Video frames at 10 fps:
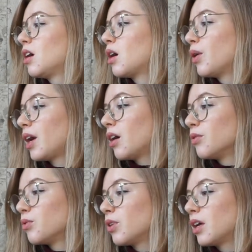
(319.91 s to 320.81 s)
going out
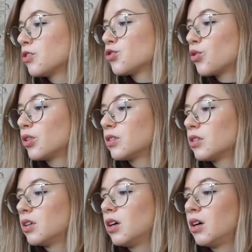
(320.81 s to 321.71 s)
for like short
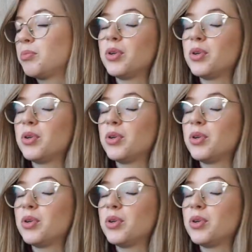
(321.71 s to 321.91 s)
uh,